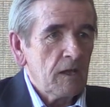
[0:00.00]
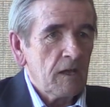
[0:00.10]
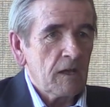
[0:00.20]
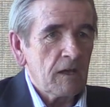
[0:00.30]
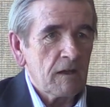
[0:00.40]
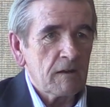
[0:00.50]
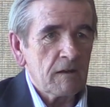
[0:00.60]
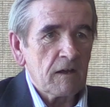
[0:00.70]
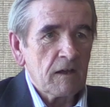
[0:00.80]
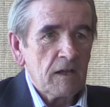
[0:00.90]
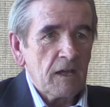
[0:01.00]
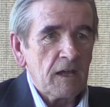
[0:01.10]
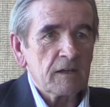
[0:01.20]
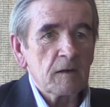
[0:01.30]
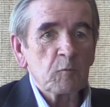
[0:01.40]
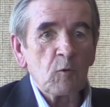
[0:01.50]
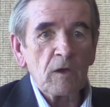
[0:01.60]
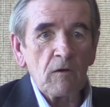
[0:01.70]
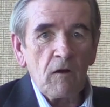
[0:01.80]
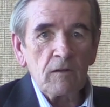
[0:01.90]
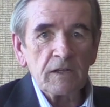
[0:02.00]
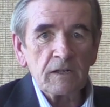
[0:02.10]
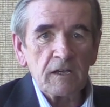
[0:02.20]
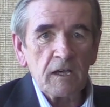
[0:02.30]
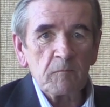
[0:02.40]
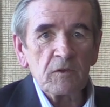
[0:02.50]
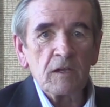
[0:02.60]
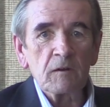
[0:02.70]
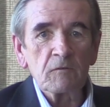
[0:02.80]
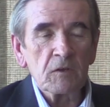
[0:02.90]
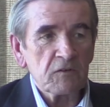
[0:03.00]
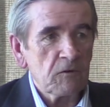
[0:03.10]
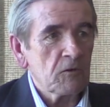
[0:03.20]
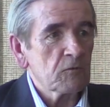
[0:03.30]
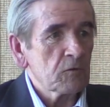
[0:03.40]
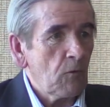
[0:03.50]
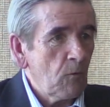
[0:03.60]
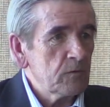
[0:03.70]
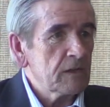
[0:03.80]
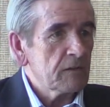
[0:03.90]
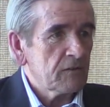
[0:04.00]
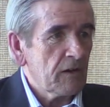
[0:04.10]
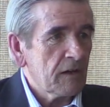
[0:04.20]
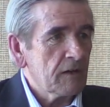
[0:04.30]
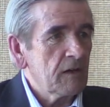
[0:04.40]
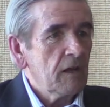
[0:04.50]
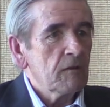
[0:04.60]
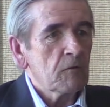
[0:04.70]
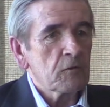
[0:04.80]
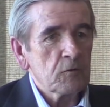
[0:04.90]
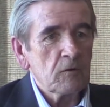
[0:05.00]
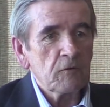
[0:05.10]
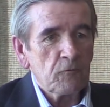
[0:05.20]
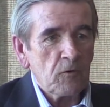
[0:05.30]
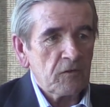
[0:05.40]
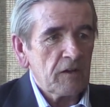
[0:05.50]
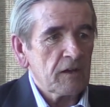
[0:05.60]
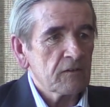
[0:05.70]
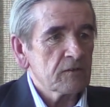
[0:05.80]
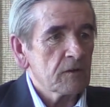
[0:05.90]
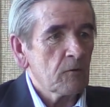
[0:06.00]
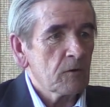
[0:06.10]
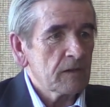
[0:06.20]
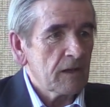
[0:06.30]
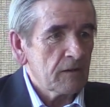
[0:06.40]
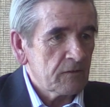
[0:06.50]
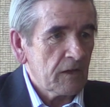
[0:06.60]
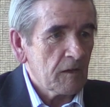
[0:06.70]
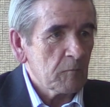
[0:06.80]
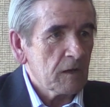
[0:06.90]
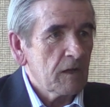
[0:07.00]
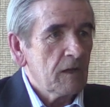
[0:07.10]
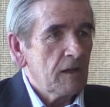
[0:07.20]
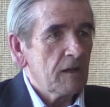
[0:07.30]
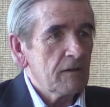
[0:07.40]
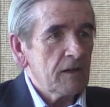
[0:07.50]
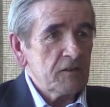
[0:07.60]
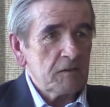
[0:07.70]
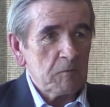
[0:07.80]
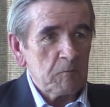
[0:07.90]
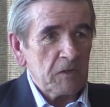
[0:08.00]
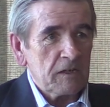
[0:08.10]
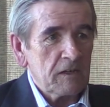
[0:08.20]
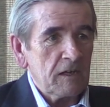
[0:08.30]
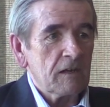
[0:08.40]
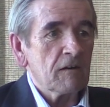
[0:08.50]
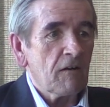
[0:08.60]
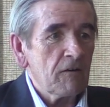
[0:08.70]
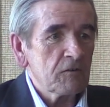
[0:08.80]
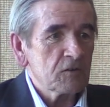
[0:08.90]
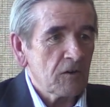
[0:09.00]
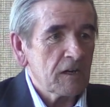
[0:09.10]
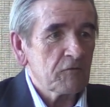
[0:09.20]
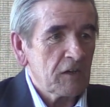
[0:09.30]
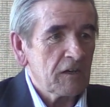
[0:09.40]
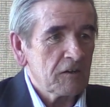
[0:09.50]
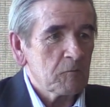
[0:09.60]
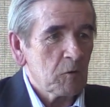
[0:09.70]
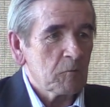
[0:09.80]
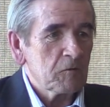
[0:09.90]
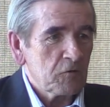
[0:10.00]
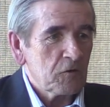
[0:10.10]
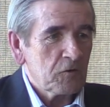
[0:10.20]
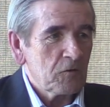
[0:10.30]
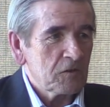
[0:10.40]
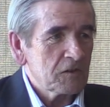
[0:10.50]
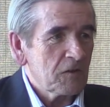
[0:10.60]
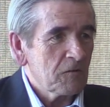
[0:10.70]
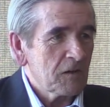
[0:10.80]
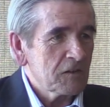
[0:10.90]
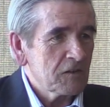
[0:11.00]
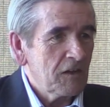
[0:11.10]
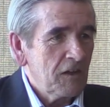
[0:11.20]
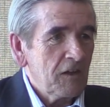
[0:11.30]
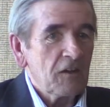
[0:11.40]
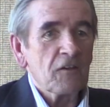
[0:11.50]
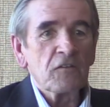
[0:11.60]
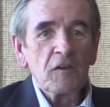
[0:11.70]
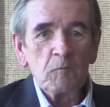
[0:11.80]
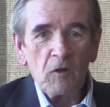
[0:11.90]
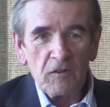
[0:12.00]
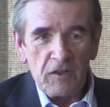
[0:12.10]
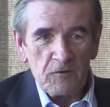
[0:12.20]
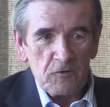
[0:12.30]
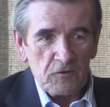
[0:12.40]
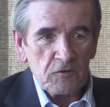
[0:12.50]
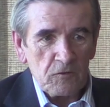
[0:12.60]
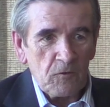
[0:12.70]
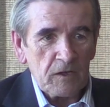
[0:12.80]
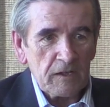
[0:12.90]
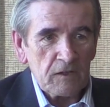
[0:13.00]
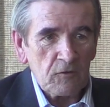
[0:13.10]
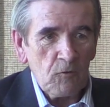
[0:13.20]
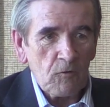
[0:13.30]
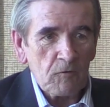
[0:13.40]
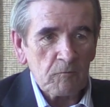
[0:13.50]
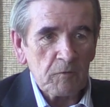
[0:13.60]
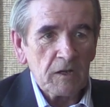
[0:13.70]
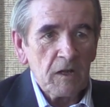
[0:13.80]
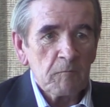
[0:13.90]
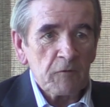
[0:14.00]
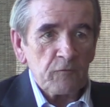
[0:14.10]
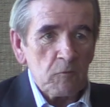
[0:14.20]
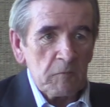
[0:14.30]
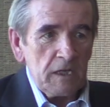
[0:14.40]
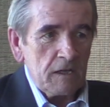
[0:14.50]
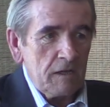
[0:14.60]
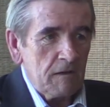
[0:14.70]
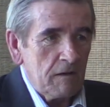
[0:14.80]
and ended up going all 8 games, and the series was only decided with 34 seconds to go in the 8th game. And the nice thing about being Canadian, our John F. Kennedy moment for a certain generation is Paul Henderson scoring that goal. But for me,